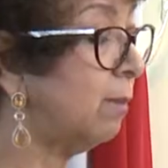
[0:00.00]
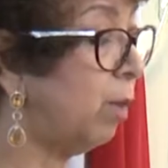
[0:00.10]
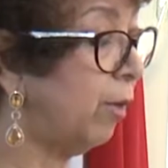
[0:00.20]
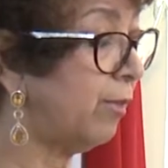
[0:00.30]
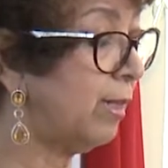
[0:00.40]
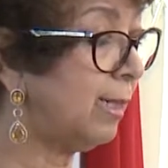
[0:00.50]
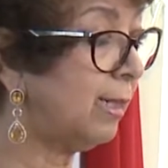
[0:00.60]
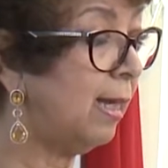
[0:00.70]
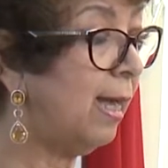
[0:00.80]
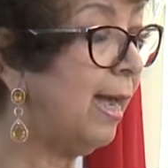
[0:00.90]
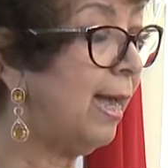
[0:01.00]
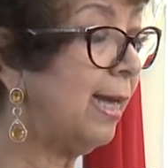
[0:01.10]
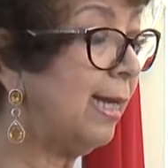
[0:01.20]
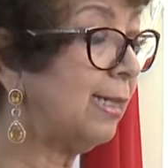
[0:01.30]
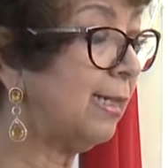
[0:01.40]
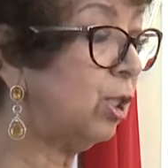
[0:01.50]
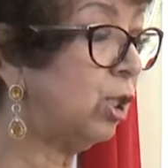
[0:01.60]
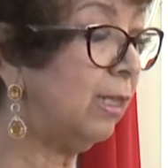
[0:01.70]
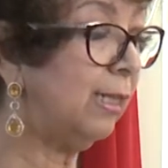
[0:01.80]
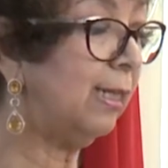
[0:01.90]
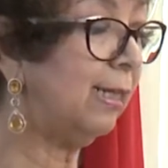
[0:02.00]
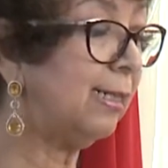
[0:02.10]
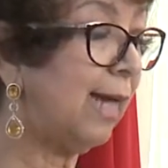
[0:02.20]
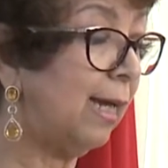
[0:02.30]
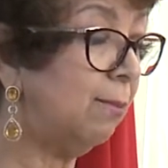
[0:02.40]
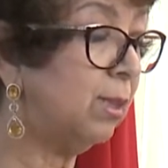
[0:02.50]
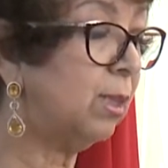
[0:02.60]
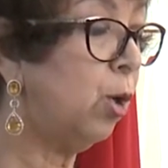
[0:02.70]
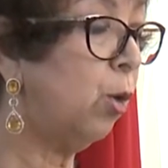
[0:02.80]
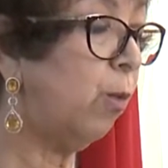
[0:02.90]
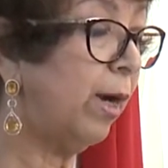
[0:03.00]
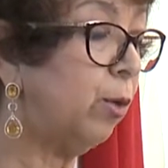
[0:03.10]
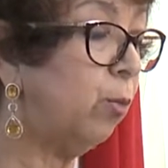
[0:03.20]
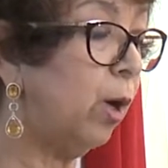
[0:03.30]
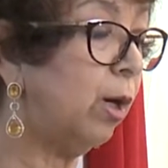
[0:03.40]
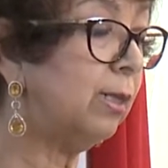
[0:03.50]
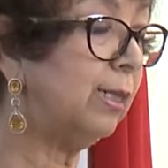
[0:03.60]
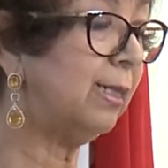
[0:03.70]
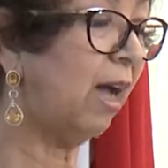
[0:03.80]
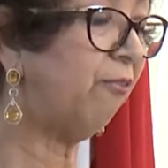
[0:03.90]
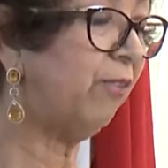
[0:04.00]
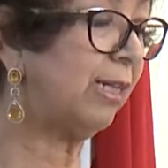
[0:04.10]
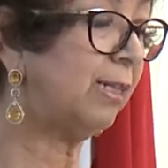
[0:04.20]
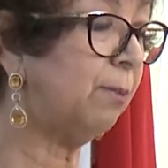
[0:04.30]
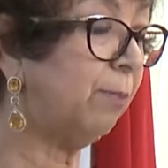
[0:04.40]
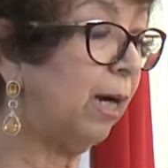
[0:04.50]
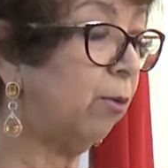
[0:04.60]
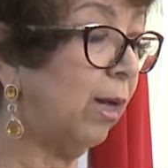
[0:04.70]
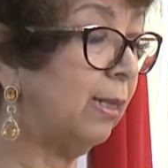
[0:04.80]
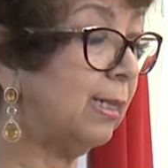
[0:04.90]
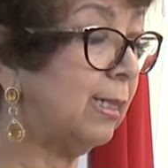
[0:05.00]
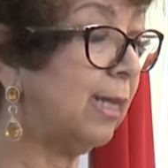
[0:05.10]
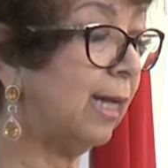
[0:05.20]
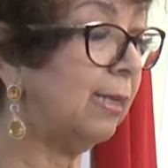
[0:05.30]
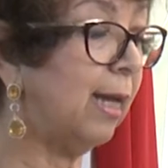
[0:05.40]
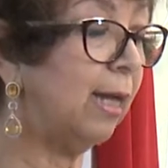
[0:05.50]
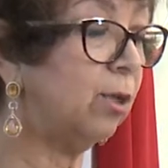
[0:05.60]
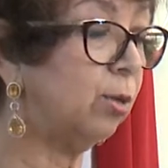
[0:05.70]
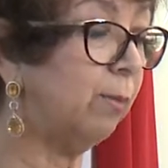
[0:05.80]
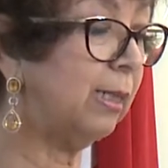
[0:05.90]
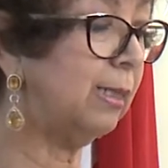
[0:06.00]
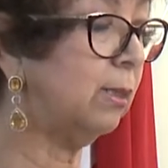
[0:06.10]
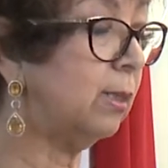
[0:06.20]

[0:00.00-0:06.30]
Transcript: months, essentially in times where the world is affected by rather sad and tormenting